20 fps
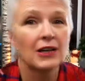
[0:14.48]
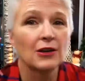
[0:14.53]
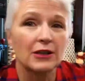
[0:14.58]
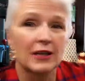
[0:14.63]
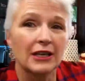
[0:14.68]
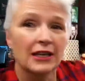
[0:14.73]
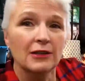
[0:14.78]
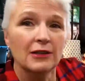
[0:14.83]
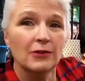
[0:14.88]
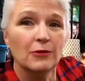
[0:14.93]

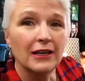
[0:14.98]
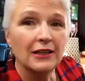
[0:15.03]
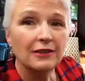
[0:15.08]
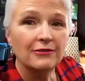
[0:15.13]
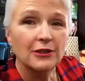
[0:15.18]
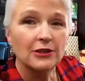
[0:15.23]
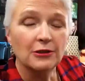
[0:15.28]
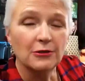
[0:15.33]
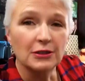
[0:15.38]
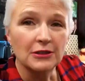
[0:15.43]
getting ready
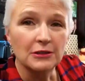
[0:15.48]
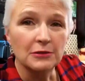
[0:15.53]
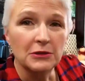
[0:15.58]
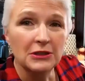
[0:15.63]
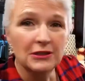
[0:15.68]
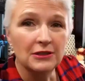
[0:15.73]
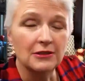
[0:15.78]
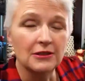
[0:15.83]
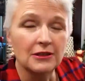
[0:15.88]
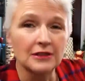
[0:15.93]
for
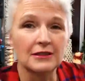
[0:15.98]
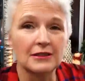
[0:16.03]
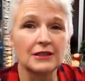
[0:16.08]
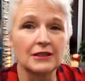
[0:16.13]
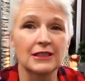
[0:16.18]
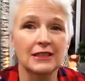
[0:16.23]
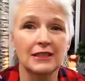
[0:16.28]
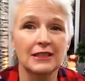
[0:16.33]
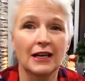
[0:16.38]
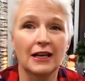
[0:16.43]
Christmas. You can
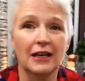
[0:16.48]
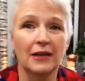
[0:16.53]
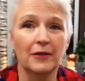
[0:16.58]
see